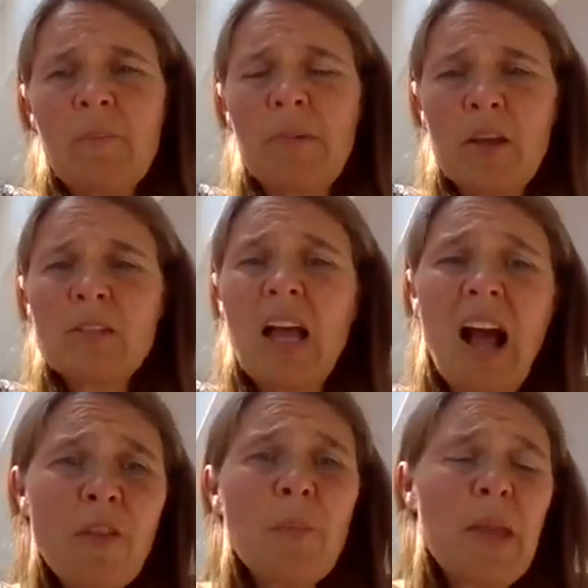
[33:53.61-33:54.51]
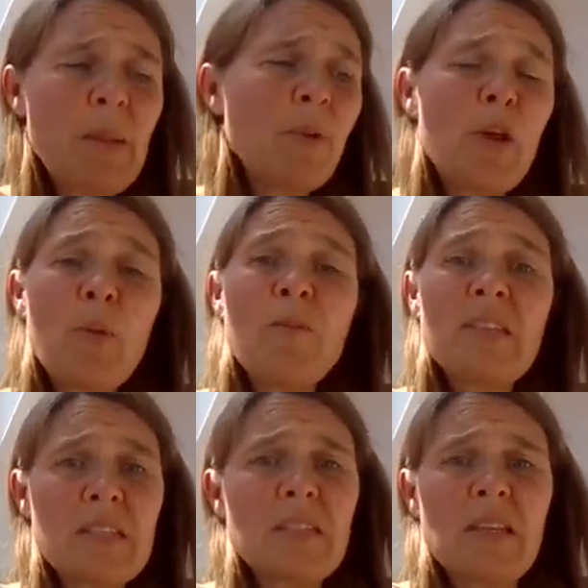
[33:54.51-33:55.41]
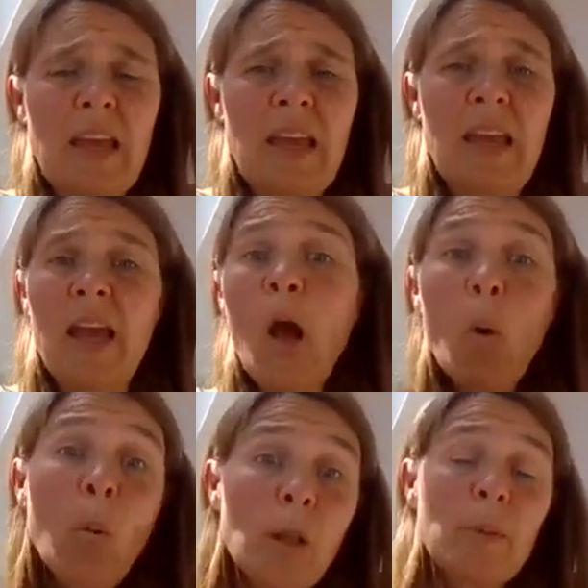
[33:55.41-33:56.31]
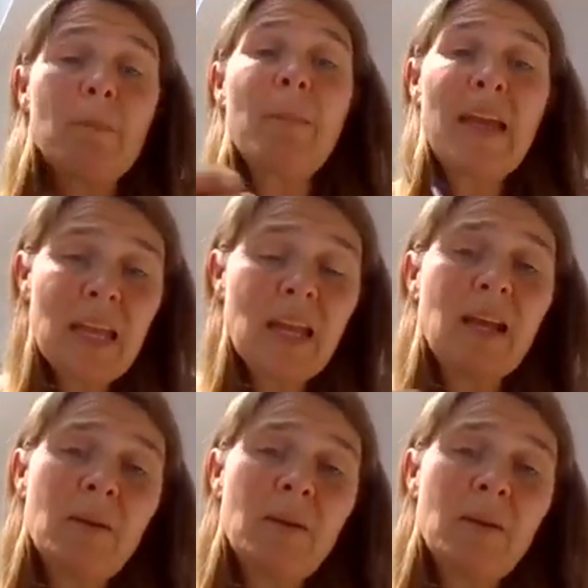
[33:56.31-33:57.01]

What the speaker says: because other people who are visiting here will be making